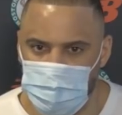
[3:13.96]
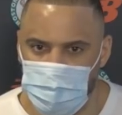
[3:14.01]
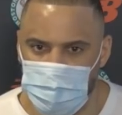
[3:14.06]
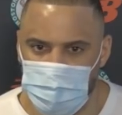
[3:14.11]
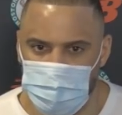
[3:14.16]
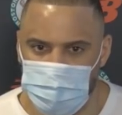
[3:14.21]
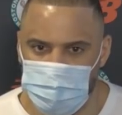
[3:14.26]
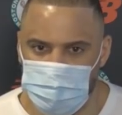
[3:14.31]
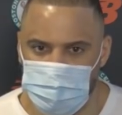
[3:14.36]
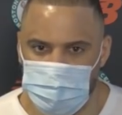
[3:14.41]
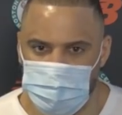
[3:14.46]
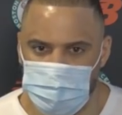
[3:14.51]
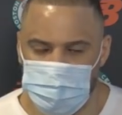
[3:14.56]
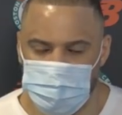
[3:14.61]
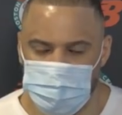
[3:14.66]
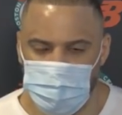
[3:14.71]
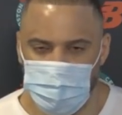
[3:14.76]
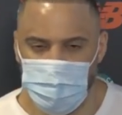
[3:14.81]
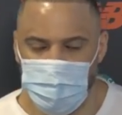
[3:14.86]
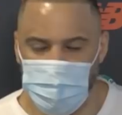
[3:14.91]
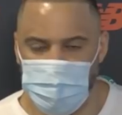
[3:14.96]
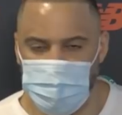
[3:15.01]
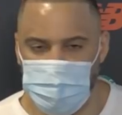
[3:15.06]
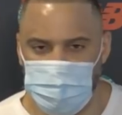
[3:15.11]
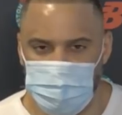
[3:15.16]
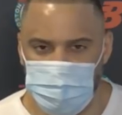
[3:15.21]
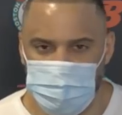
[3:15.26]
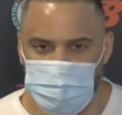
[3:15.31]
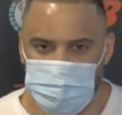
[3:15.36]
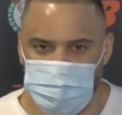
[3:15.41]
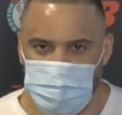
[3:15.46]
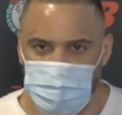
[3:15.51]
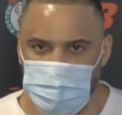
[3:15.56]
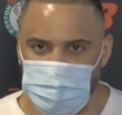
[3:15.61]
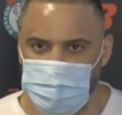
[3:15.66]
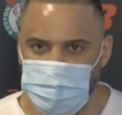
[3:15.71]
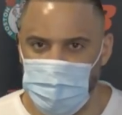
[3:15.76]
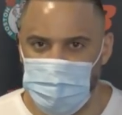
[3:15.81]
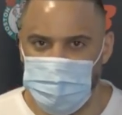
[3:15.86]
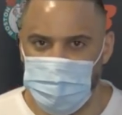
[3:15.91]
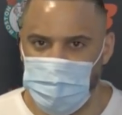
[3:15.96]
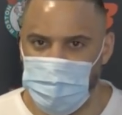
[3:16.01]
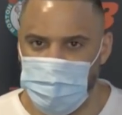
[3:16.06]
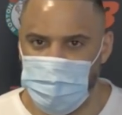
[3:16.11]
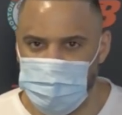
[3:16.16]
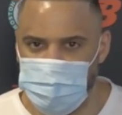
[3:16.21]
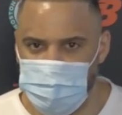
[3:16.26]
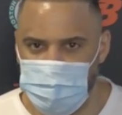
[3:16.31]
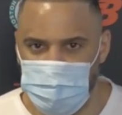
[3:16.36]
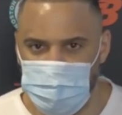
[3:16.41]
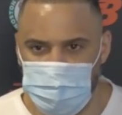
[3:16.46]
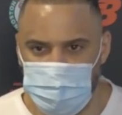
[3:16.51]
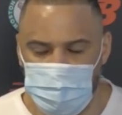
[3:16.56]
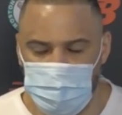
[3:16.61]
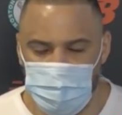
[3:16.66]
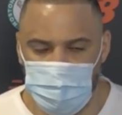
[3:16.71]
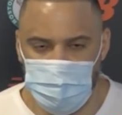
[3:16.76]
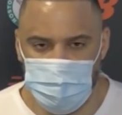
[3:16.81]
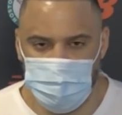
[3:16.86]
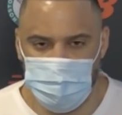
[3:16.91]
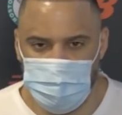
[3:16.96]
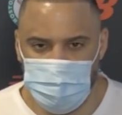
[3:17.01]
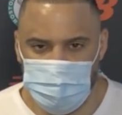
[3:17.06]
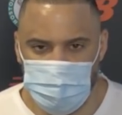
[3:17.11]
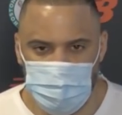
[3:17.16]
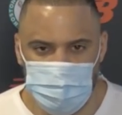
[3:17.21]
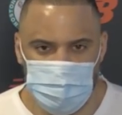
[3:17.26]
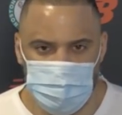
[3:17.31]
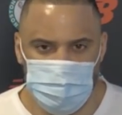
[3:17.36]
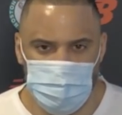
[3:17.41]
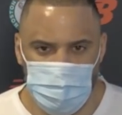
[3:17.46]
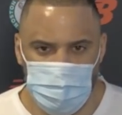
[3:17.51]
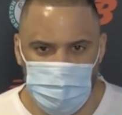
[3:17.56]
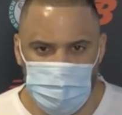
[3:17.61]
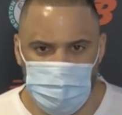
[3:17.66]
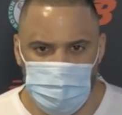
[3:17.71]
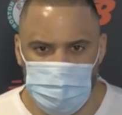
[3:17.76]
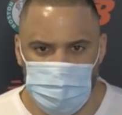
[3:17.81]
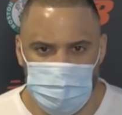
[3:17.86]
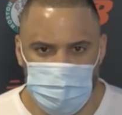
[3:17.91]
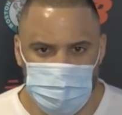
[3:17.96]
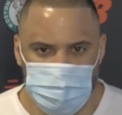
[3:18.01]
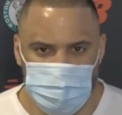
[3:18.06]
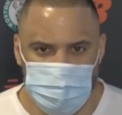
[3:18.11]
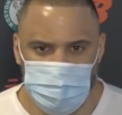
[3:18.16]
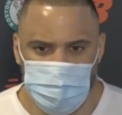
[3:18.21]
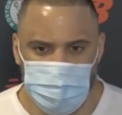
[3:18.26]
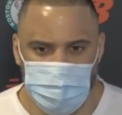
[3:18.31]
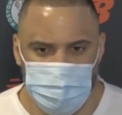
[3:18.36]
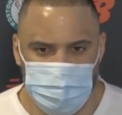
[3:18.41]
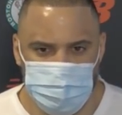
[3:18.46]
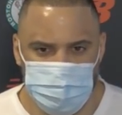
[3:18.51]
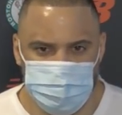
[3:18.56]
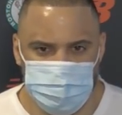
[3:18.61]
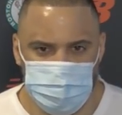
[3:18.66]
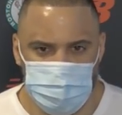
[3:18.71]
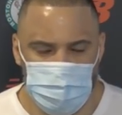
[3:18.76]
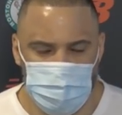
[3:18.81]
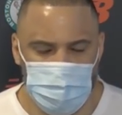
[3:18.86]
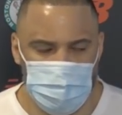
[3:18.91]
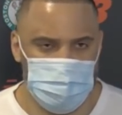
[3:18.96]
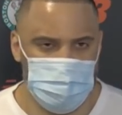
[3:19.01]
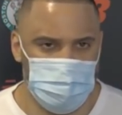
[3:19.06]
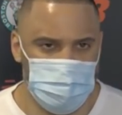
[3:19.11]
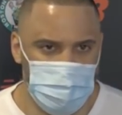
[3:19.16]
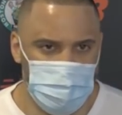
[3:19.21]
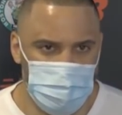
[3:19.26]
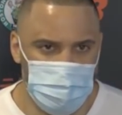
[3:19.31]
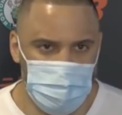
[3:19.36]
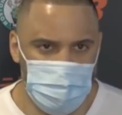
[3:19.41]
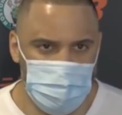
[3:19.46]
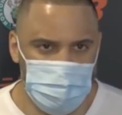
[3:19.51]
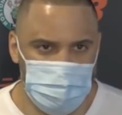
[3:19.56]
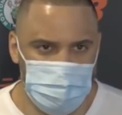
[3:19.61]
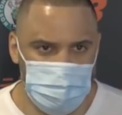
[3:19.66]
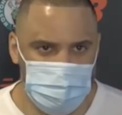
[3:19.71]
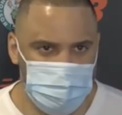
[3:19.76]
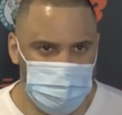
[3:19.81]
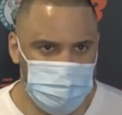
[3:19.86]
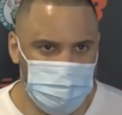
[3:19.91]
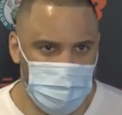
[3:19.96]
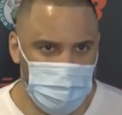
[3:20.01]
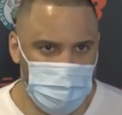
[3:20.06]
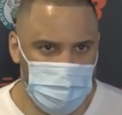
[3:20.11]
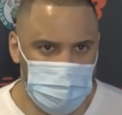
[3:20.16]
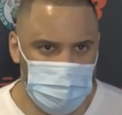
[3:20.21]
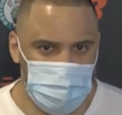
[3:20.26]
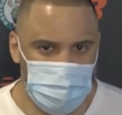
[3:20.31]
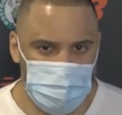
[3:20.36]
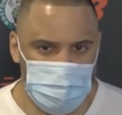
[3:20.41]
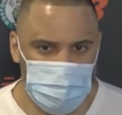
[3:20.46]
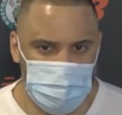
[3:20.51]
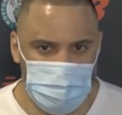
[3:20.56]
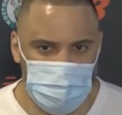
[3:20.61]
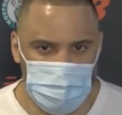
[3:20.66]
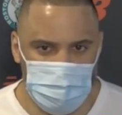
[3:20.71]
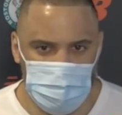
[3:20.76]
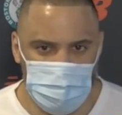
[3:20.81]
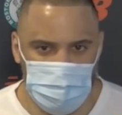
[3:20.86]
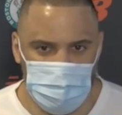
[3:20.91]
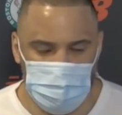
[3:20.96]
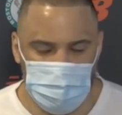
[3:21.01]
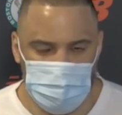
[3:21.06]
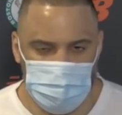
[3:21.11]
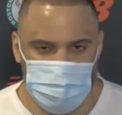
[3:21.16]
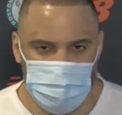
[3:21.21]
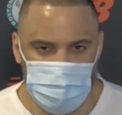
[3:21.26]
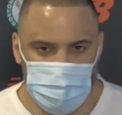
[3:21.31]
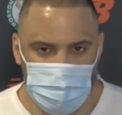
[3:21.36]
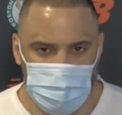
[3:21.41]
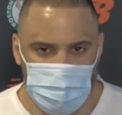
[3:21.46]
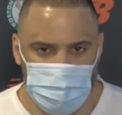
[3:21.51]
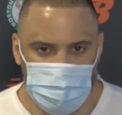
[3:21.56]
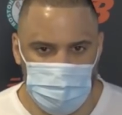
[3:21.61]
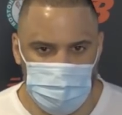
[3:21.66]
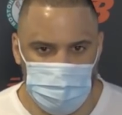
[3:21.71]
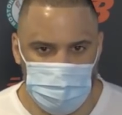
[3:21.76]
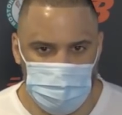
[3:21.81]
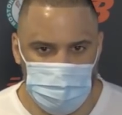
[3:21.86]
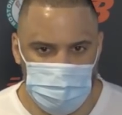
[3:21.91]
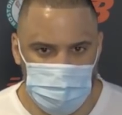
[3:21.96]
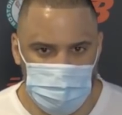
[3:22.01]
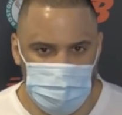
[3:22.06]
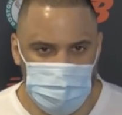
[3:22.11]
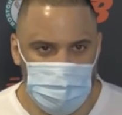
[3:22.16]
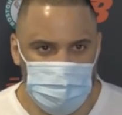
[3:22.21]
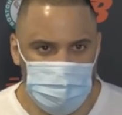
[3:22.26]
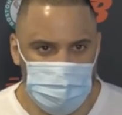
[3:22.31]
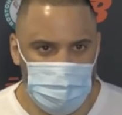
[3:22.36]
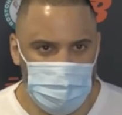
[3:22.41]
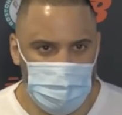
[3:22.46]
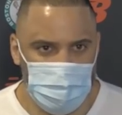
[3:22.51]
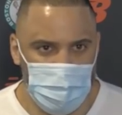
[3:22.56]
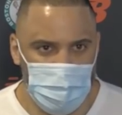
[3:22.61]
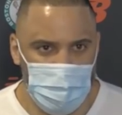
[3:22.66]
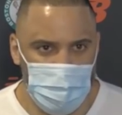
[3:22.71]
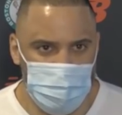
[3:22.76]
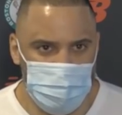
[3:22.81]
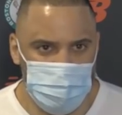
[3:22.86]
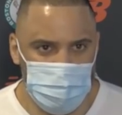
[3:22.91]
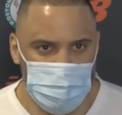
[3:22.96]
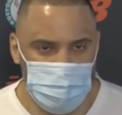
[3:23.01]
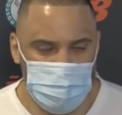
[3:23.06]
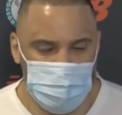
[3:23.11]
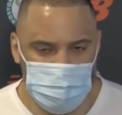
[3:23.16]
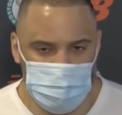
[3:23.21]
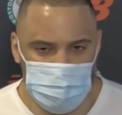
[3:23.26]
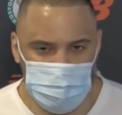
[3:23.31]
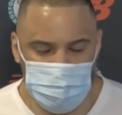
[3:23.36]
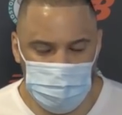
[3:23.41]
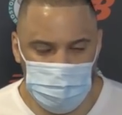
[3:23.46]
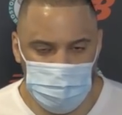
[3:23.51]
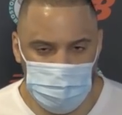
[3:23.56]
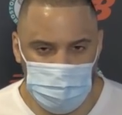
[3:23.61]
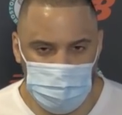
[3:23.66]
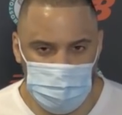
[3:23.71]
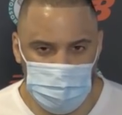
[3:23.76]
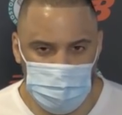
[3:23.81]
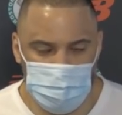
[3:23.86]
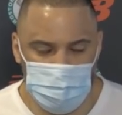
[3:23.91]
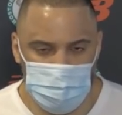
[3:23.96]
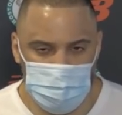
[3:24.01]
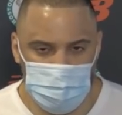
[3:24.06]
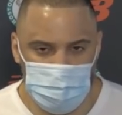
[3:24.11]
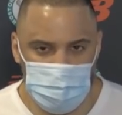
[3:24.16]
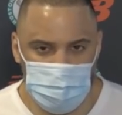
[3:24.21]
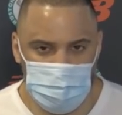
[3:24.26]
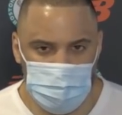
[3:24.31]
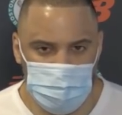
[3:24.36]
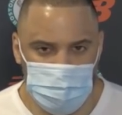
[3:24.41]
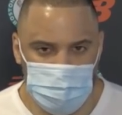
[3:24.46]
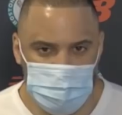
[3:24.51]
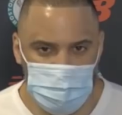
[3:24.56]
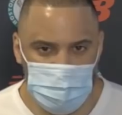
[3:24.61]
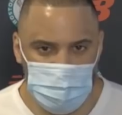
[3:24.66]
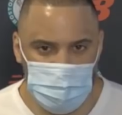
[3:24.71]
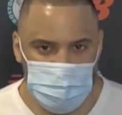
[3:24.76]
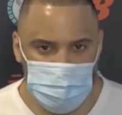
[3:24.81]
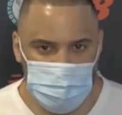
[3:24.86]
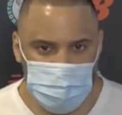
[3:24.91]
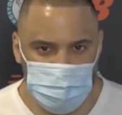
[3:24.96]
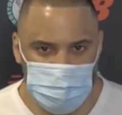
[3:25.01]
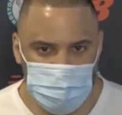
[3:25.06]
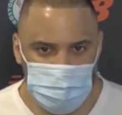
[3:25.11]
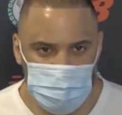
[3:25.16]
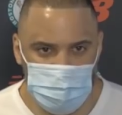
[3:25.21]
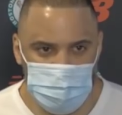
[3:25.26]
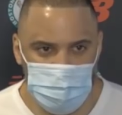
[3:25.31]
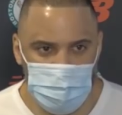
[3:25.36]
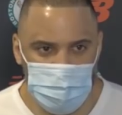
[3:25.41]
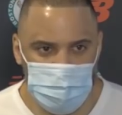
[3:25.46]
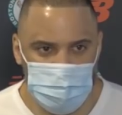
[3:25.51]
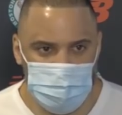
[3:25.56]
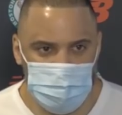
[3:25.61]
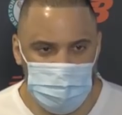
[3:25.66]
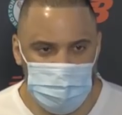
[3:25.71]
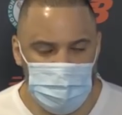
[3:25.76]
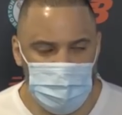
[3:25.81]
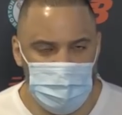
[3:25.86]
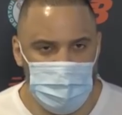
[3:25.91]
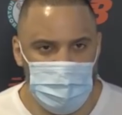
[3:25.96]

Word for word: Yeah, he's he's been great. He's made the right plays. He yeah, gets off the ball, um, trusts his teammates, and like I said, he's enjoying the success that they have because of you know the attention that he commands.